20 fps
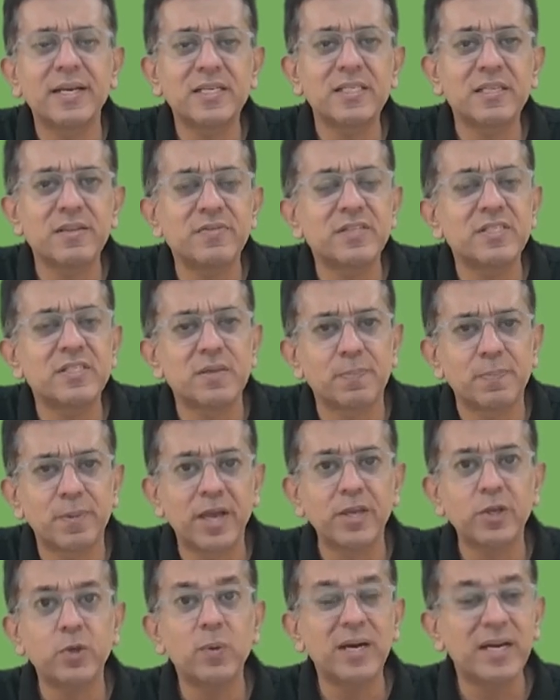he will supply
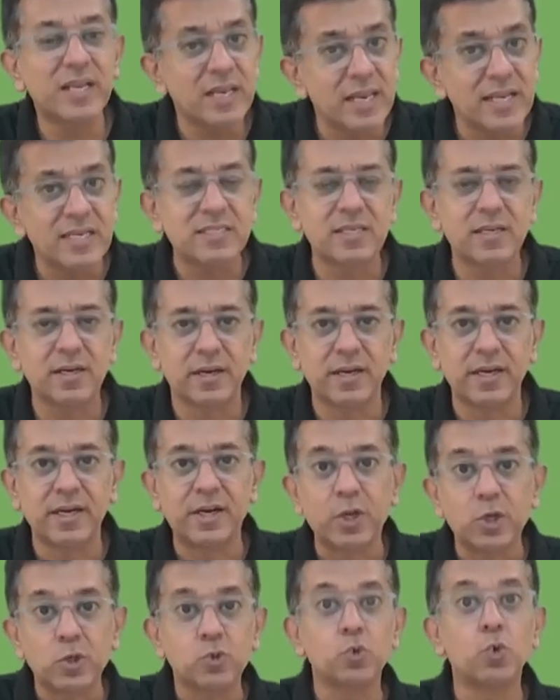you at a lesser rate.
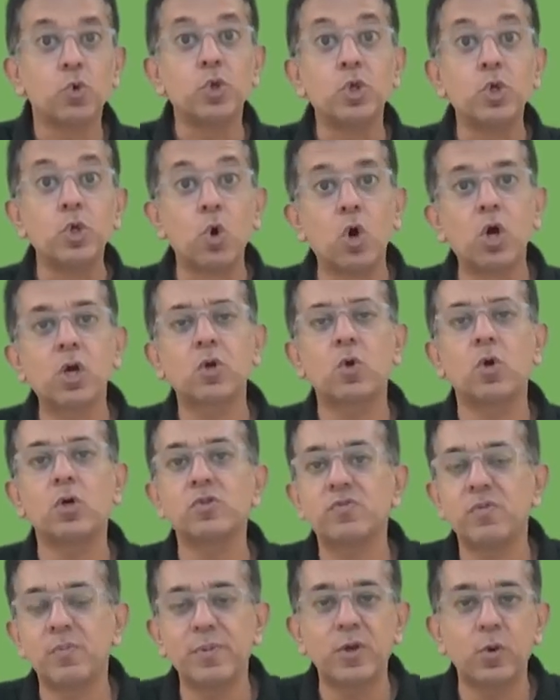So your
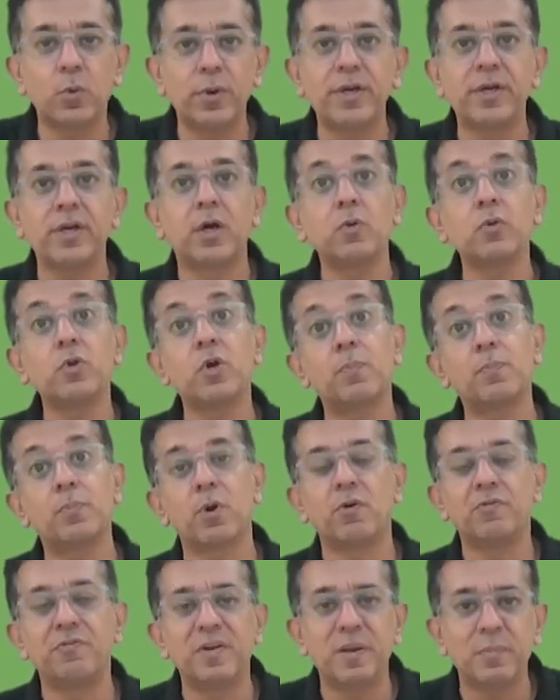cost will be going down, your
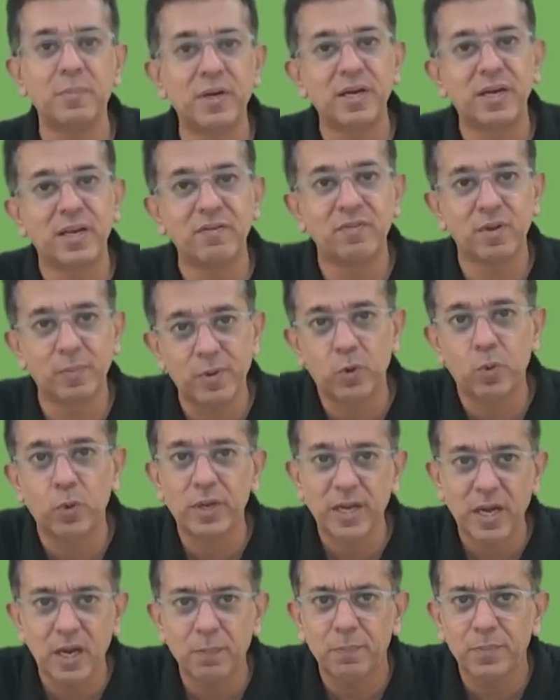profitability will be
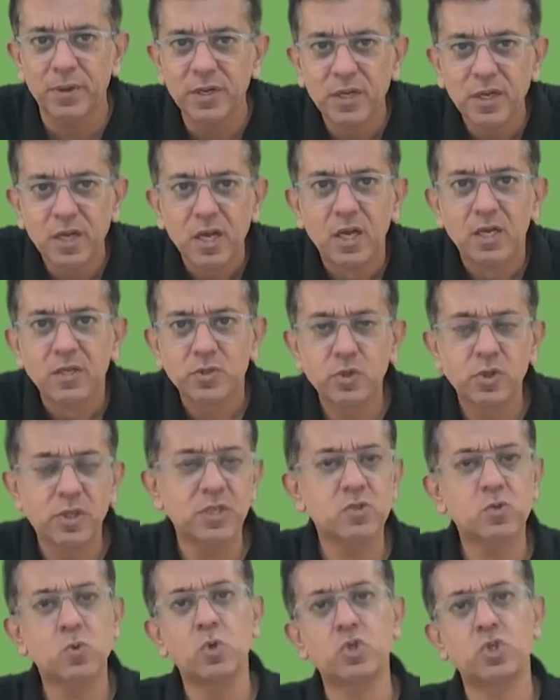going up. So
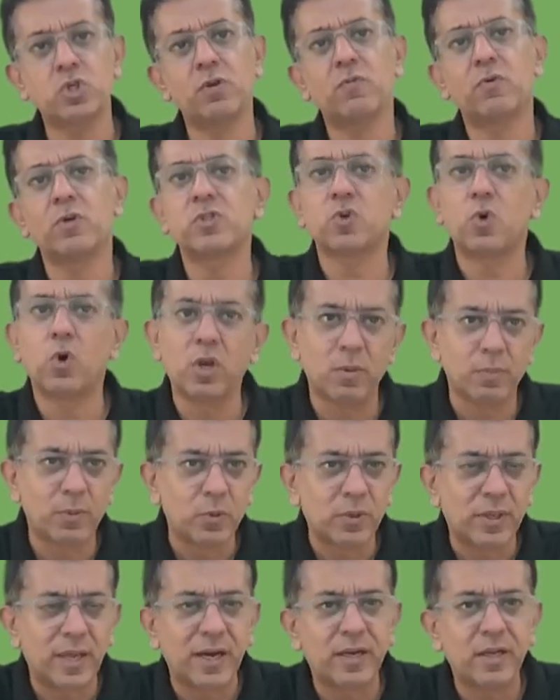this question was all
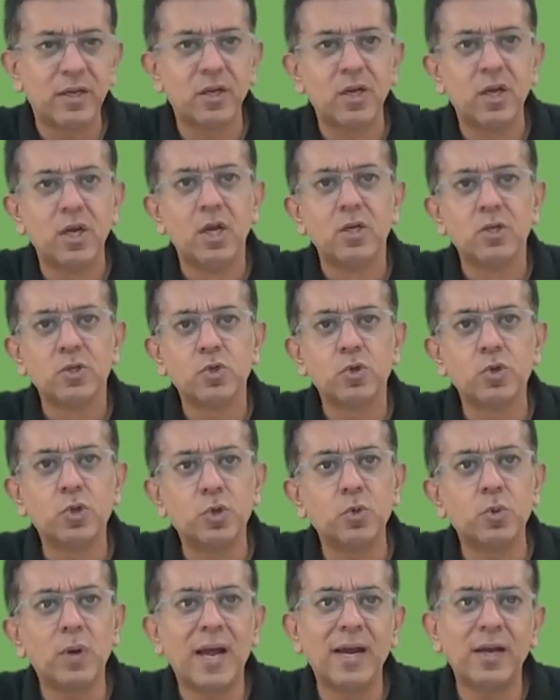about that. So
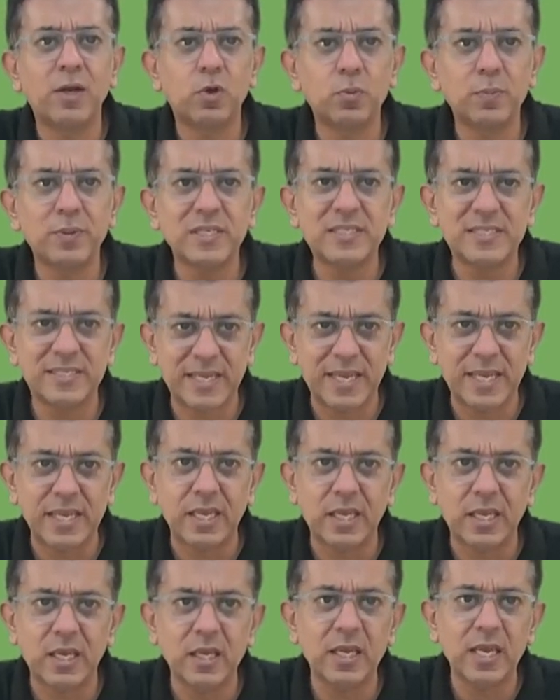you had to be
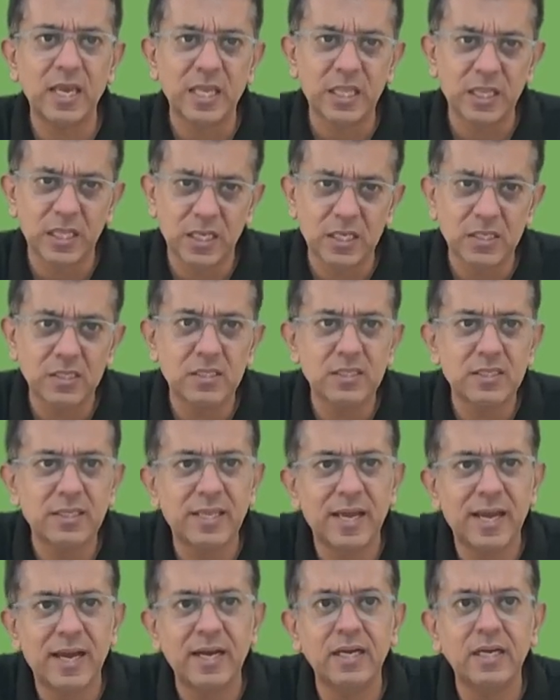saying in this
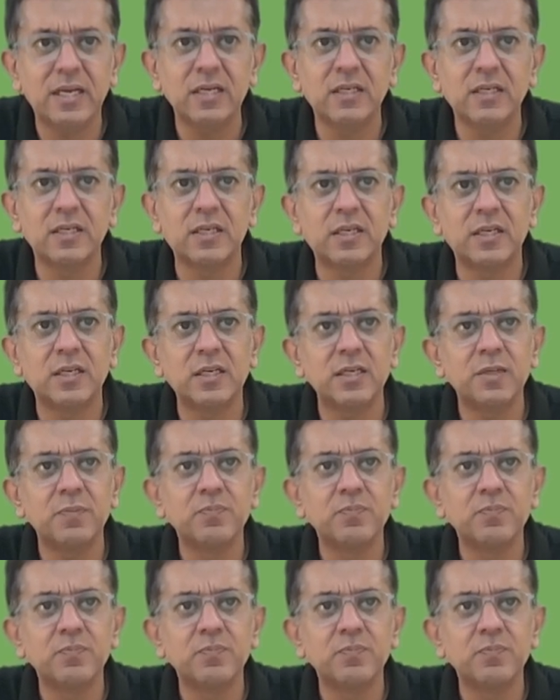that uh,